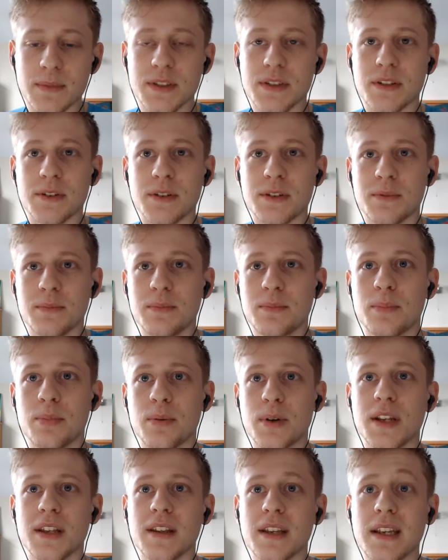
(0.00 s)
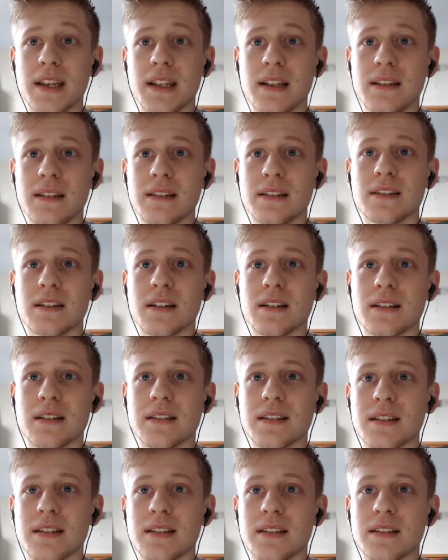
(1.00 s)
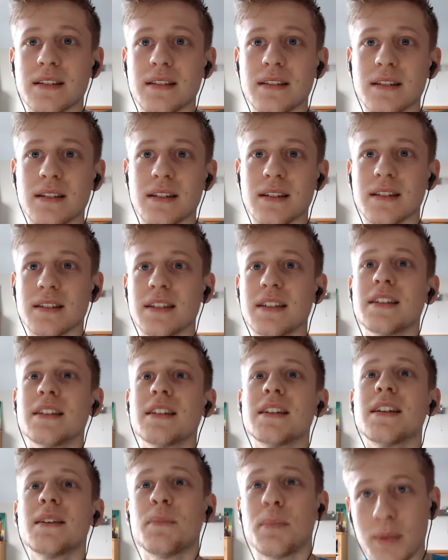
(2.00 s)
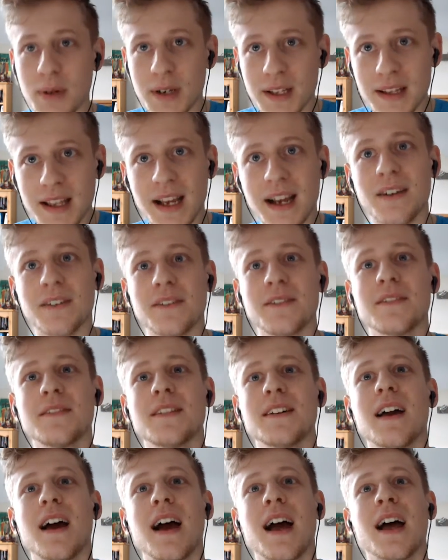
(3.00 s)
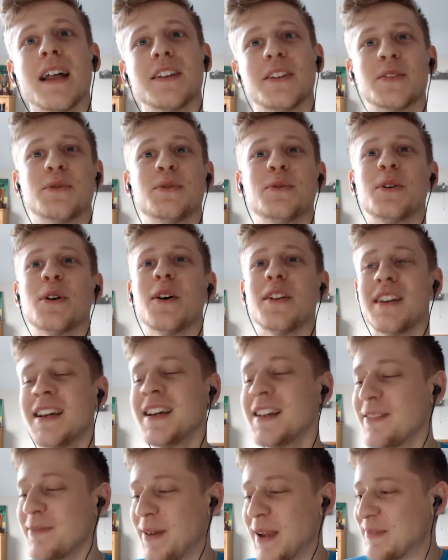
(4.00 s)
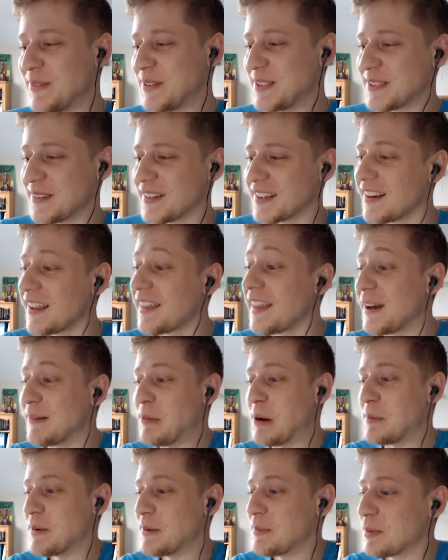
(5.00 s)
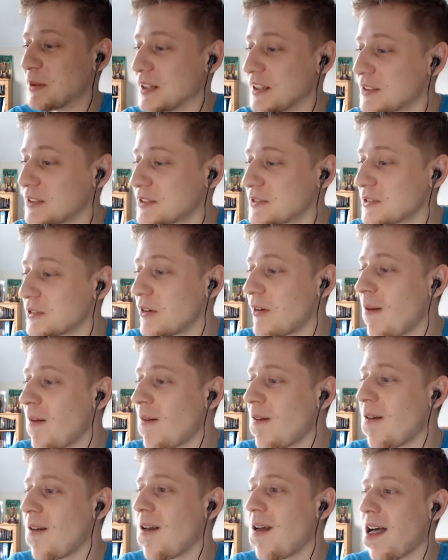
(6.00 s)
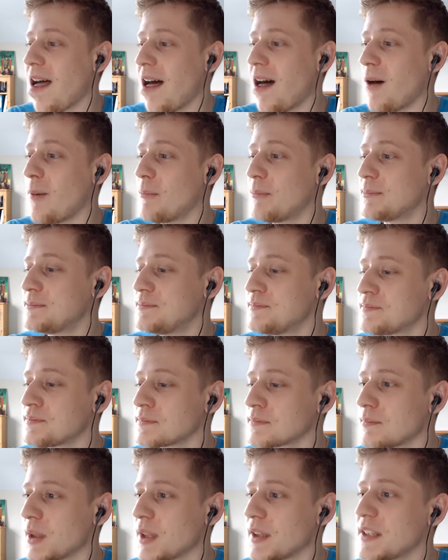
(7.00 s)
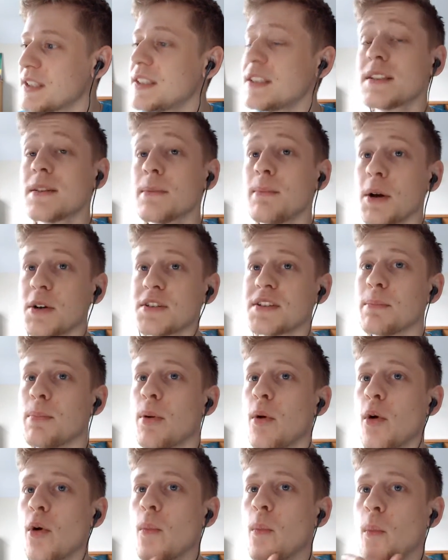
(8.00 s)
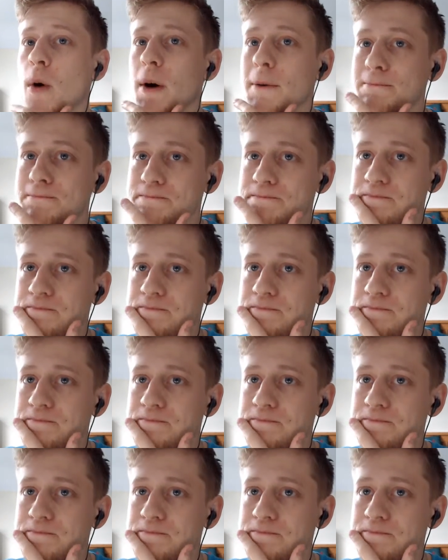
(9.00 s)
So breathing in, the jungle is inted, the jungle is inted, breathe out, and it's all gone. Maybe something like that might be pretty useful. But this is the most important one.